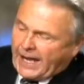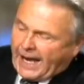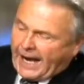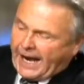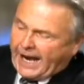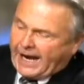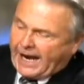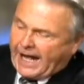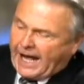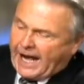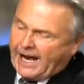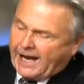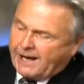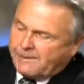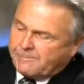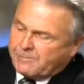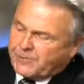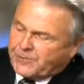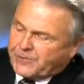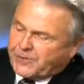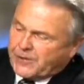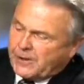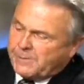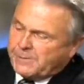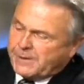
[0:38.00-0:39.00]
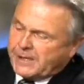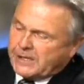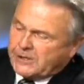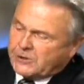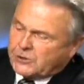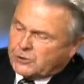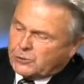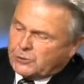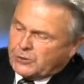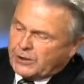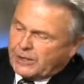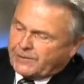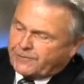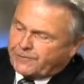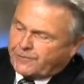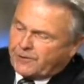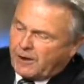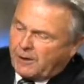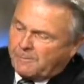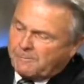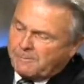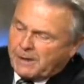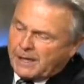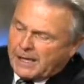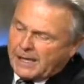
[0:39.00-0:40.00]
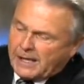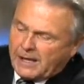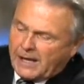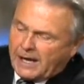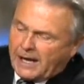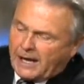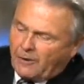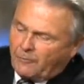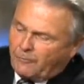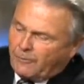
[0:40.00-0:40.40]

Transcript: and I am thumbing through it from uh,